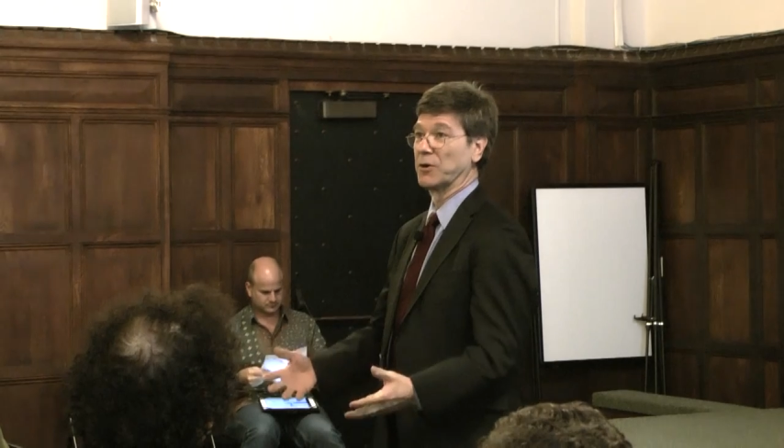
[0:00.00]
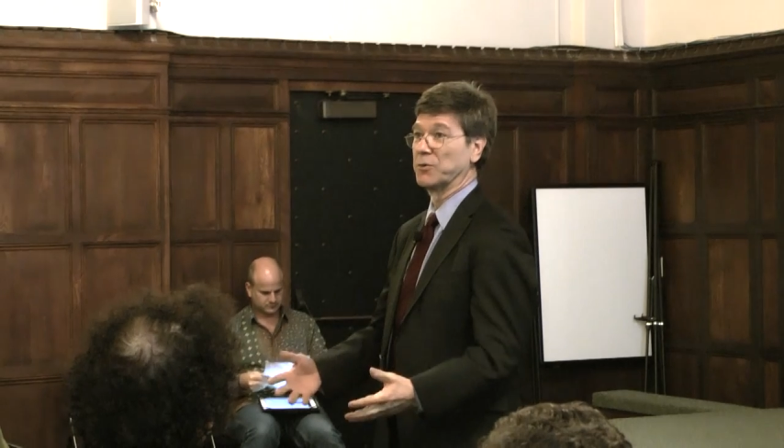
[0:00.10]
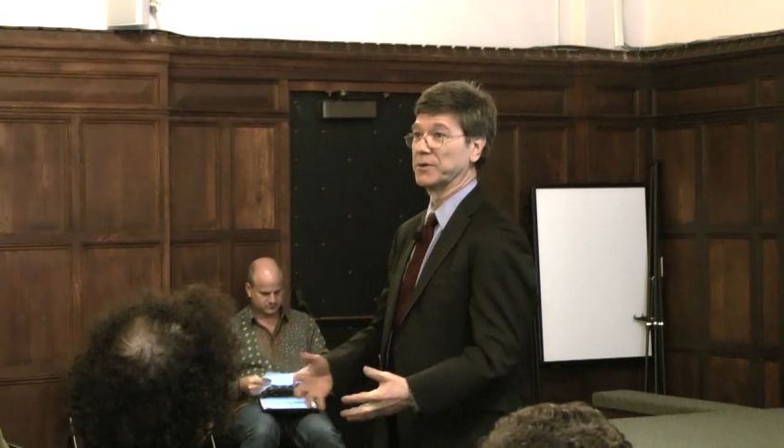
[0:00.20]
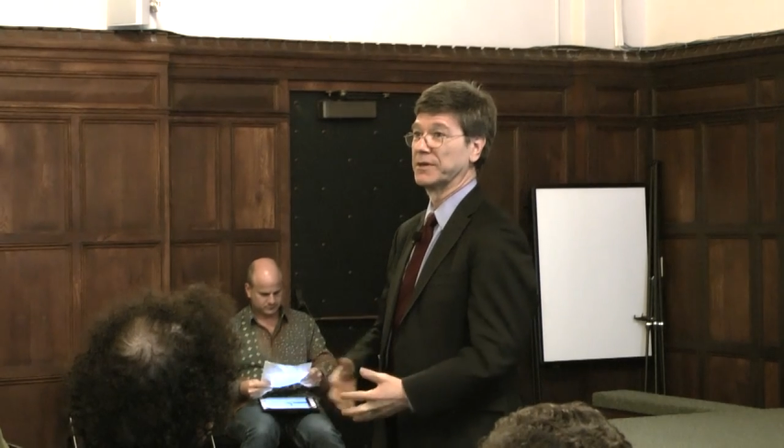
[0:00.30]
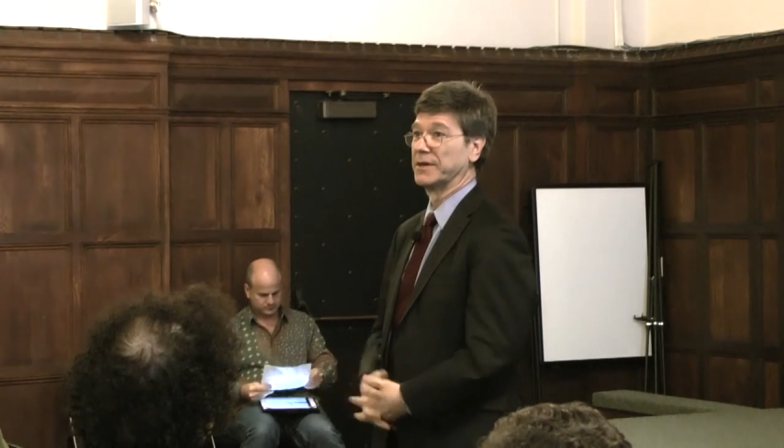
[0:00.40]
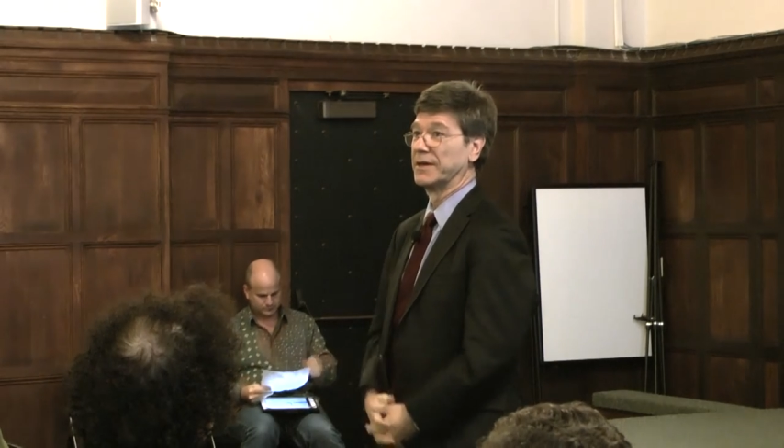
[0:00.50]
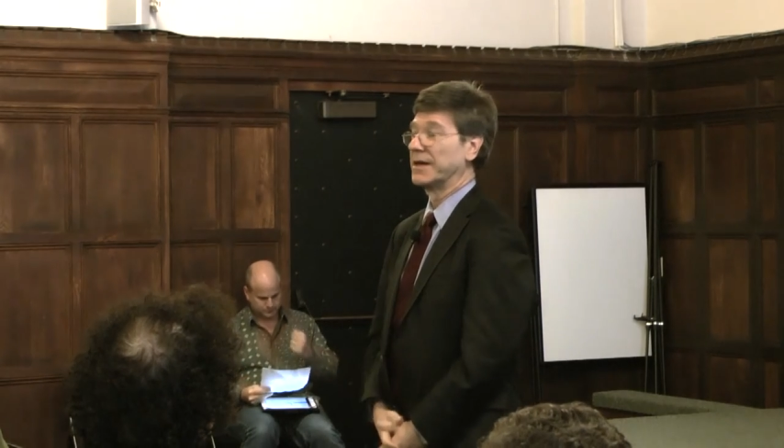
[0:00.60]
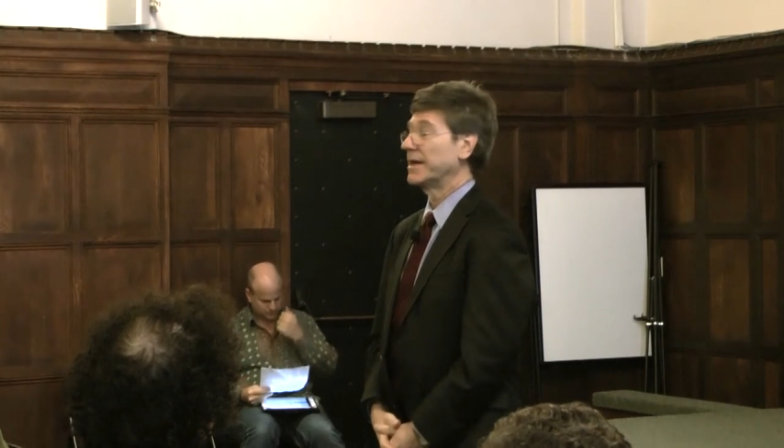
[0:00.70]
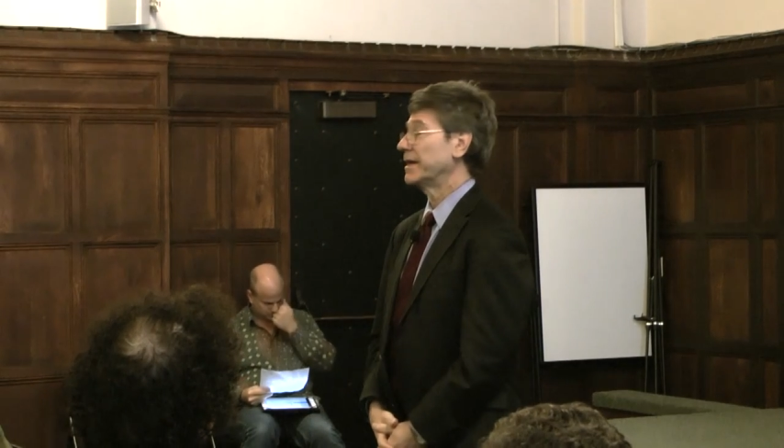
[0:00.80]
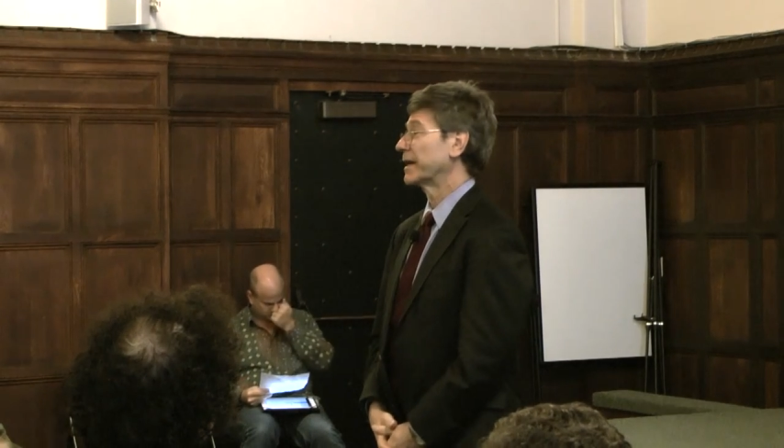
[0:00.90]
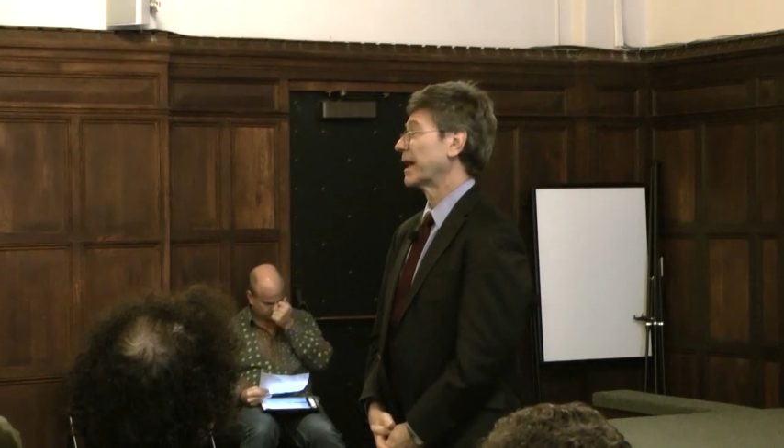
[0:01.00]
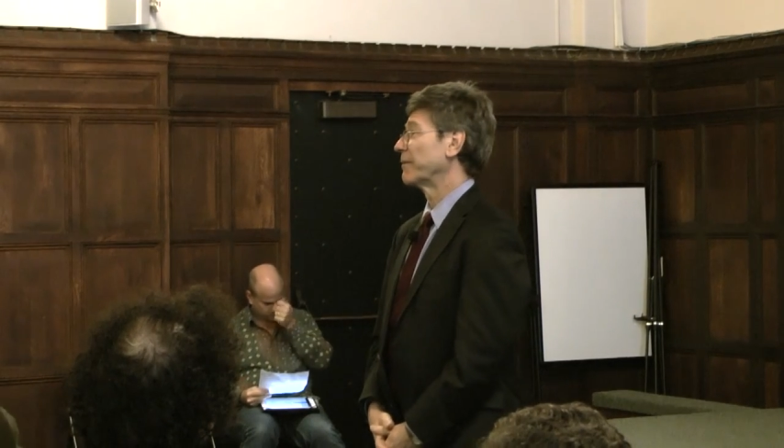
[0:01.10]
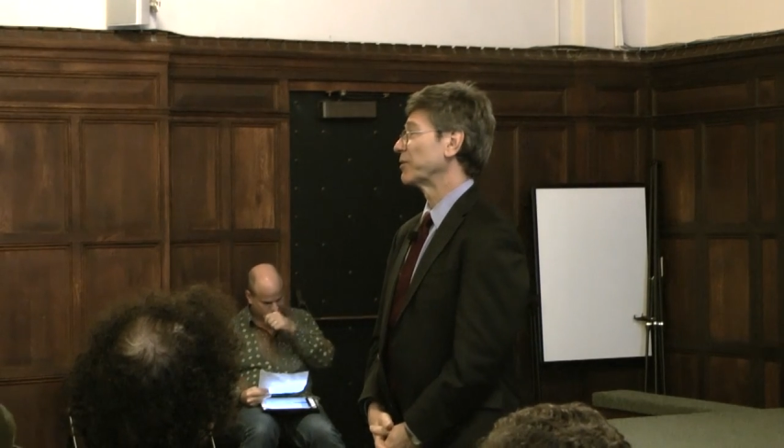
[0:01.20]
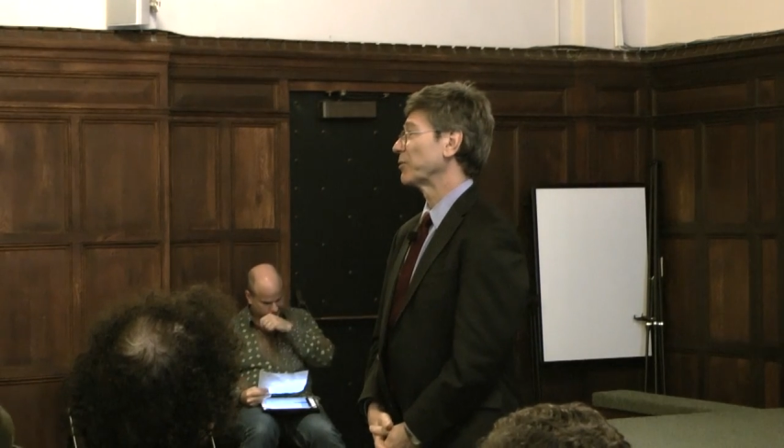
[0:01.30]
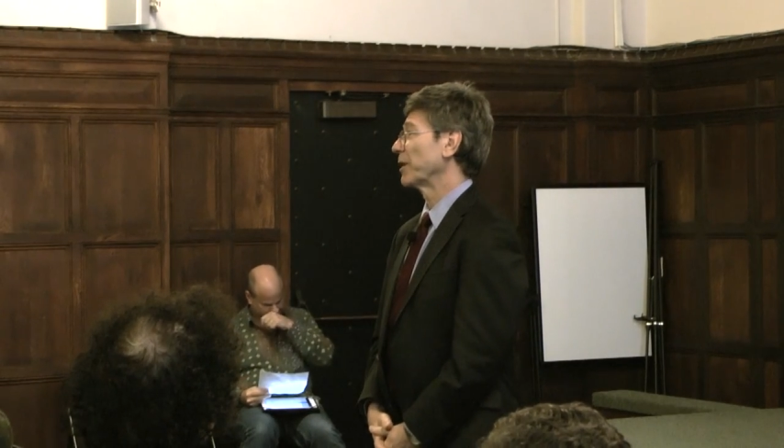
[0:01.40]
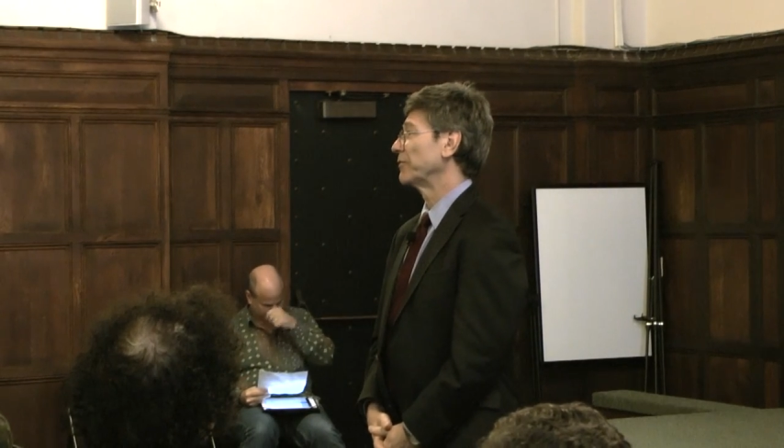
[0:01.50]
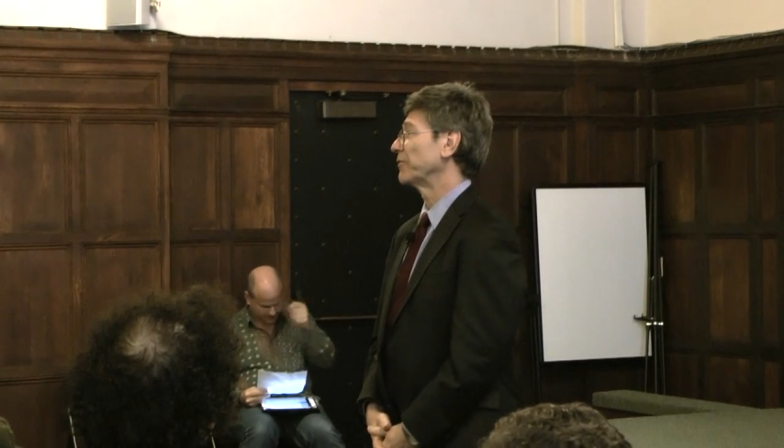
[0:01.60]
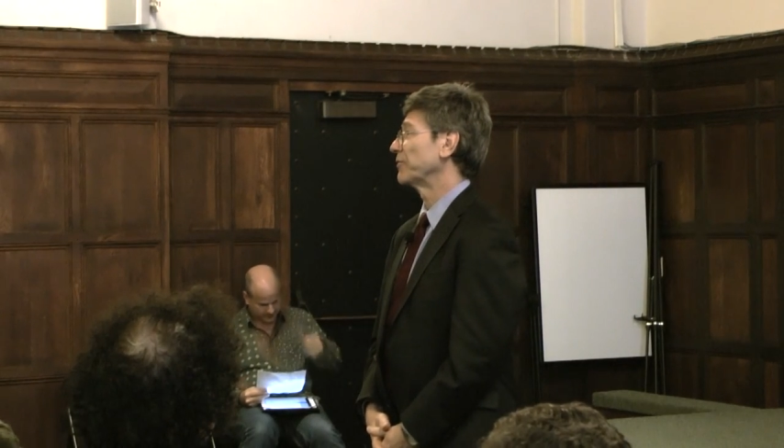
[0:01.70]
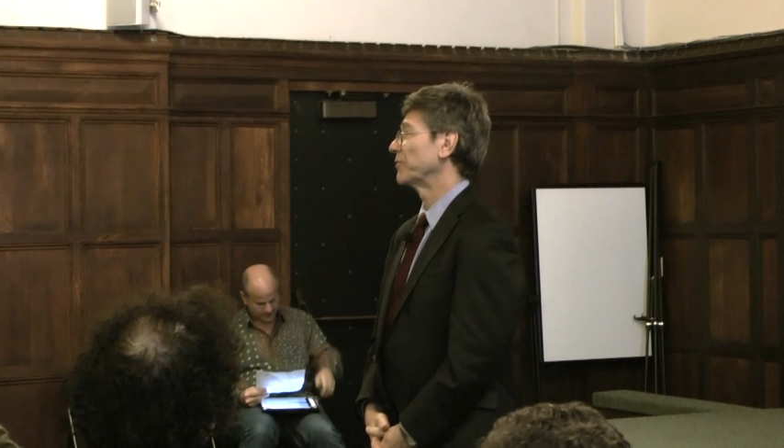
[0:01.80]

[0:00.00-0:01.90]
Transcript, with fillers: own economic crisis.